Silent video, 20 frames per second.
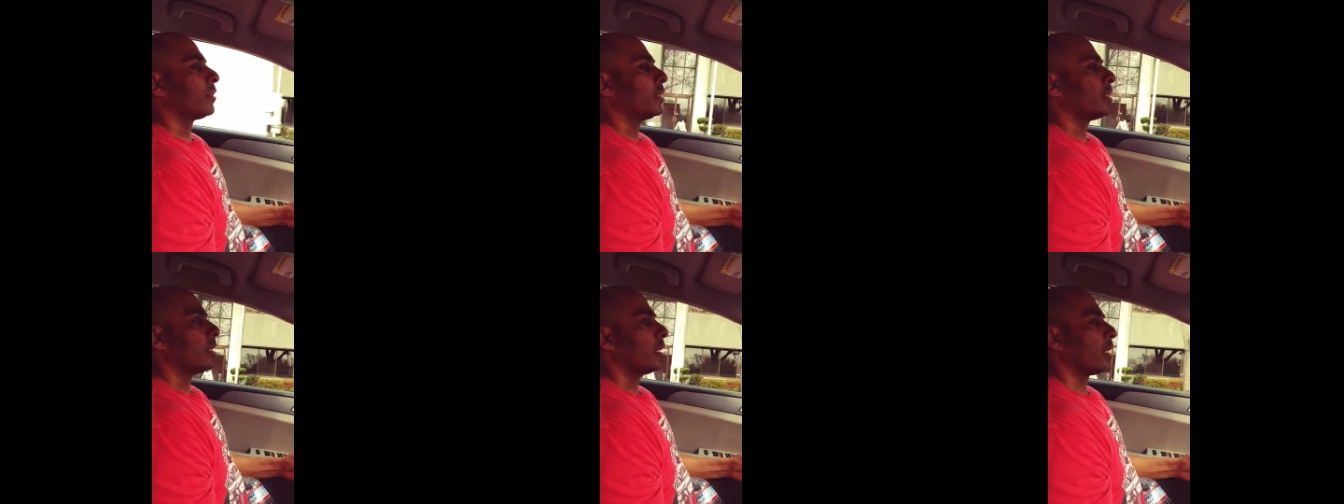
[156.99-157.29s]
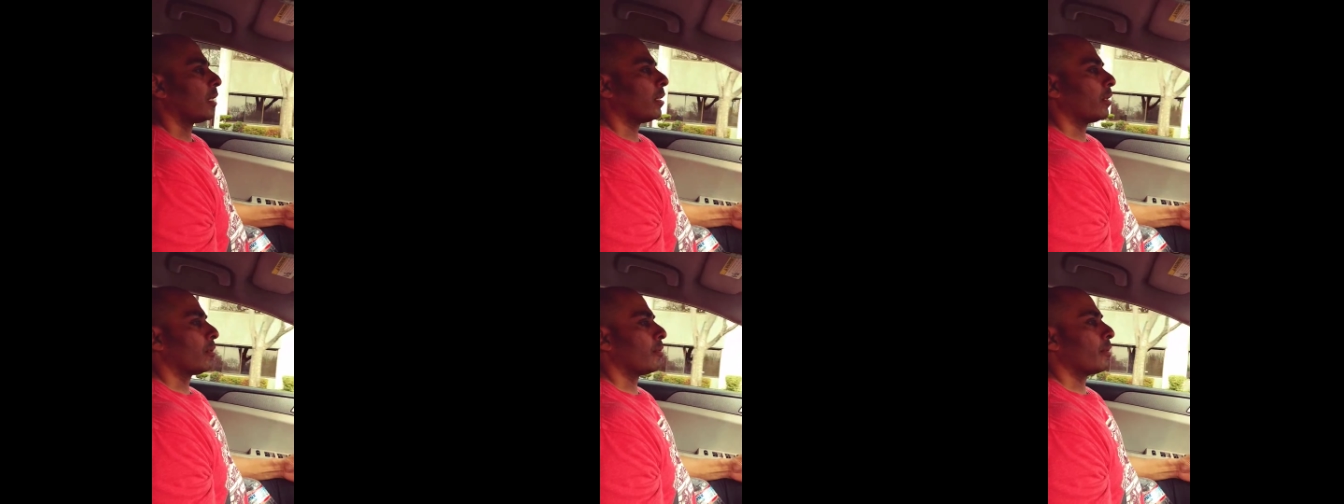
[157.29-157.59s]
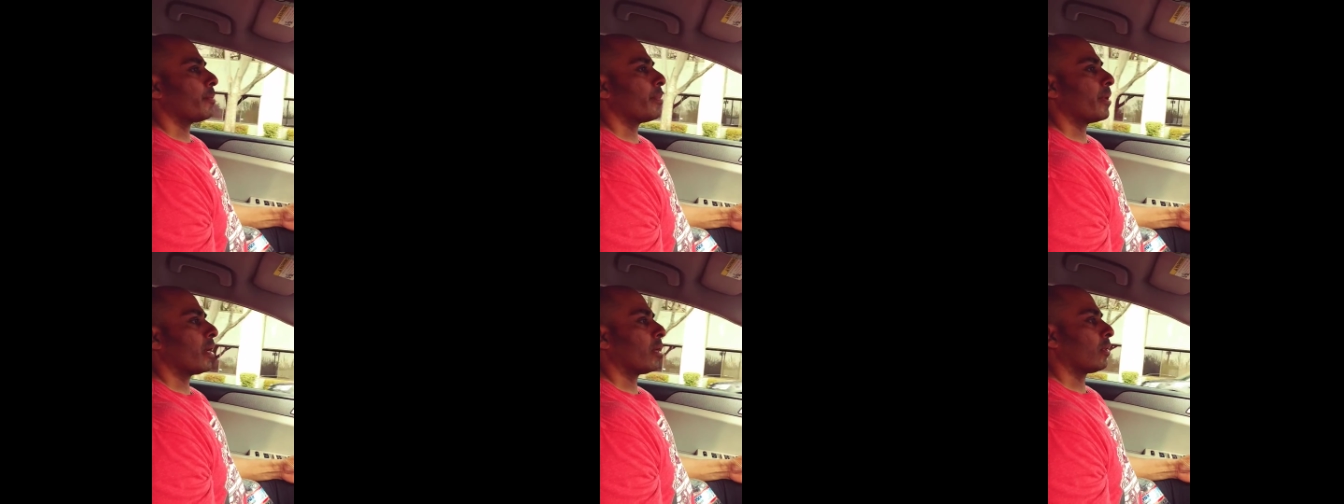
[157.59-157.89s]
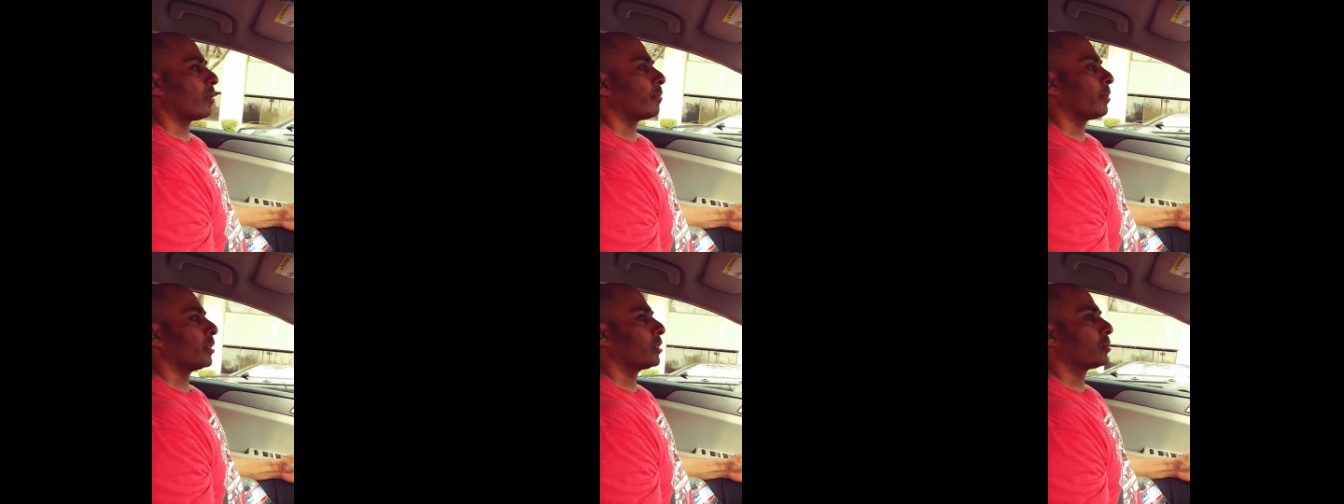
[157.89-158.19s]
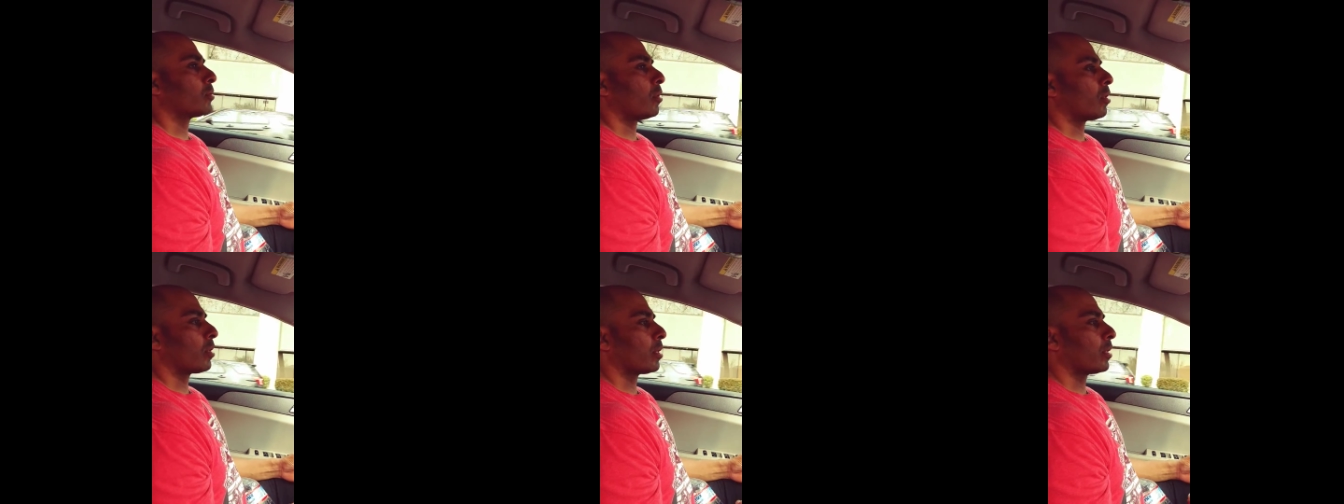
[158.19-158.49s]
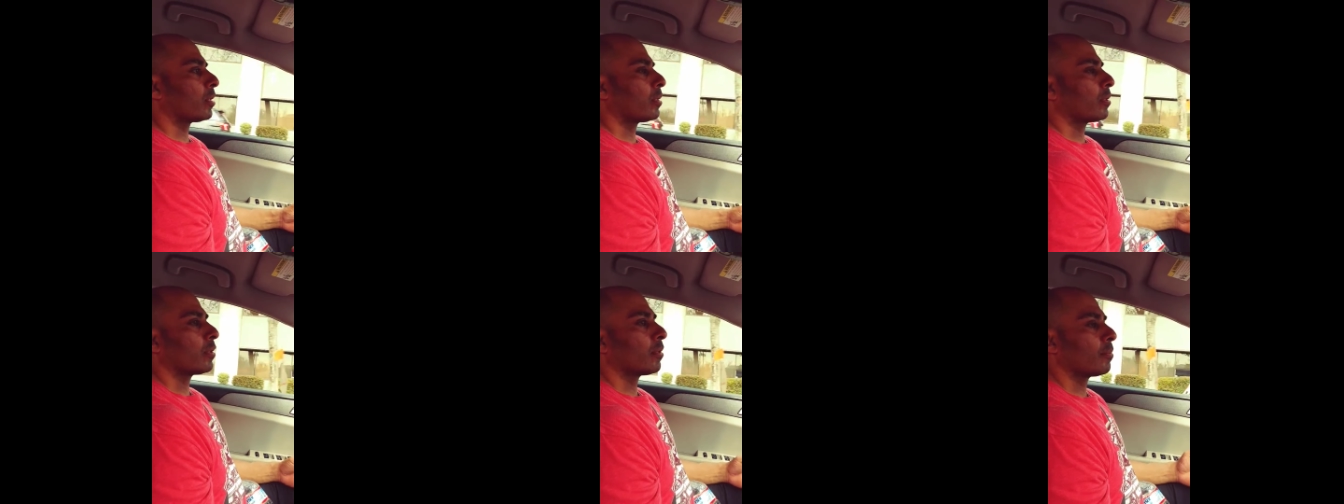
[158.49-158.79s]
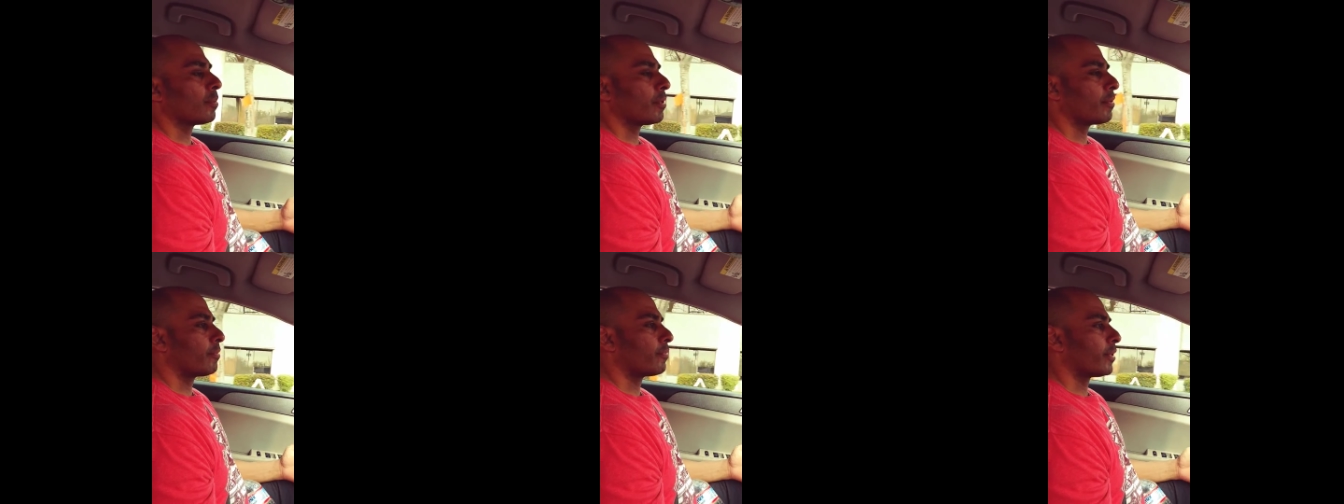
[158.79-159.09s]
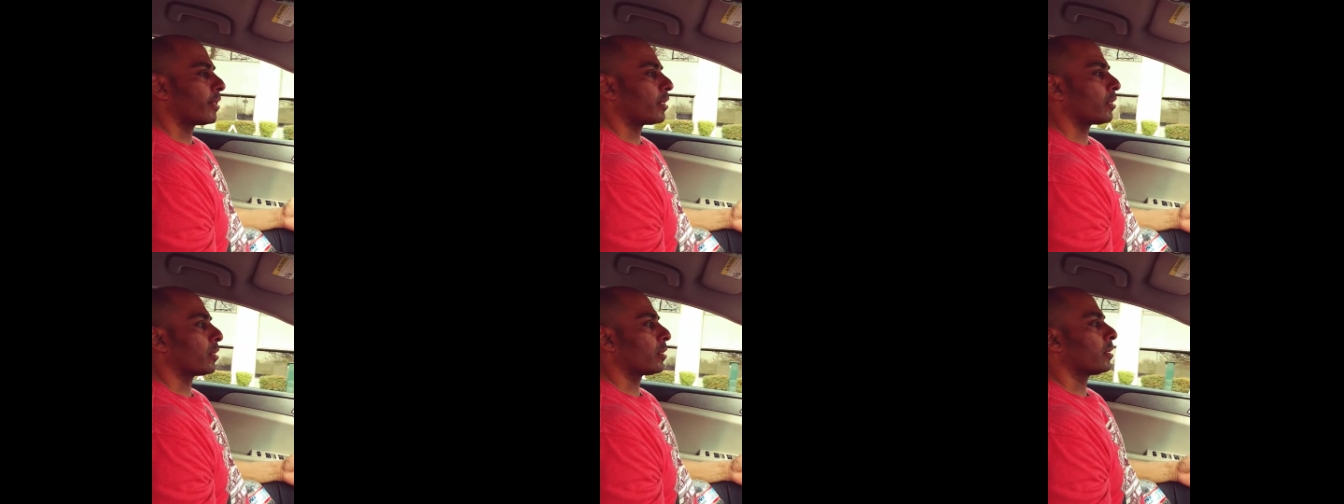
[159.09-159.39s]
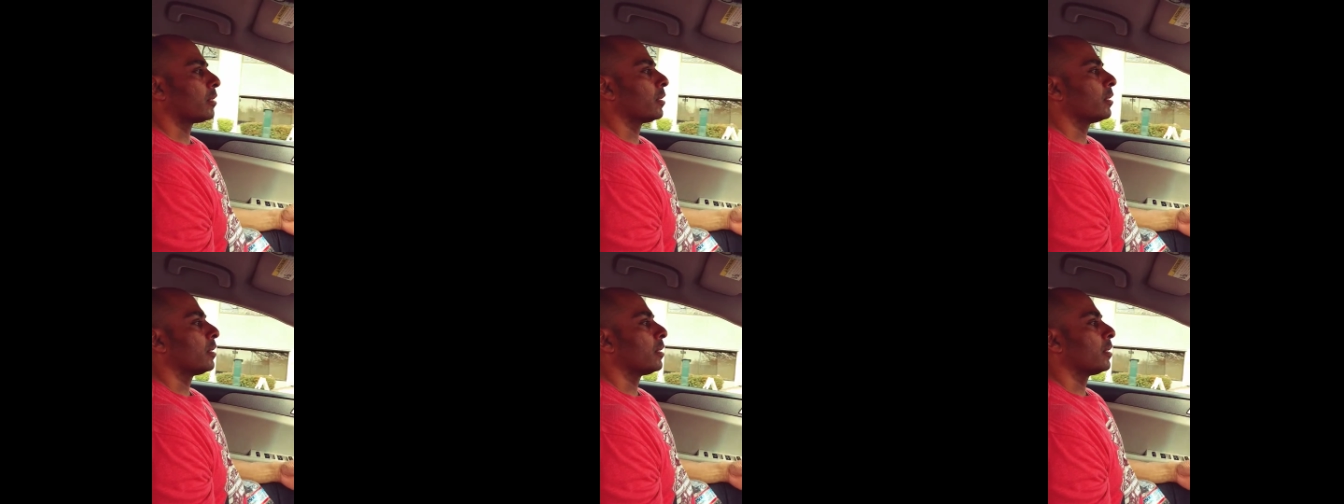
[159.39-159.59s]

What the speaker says: a little bit better, a little bit stronger, a little bit fitter,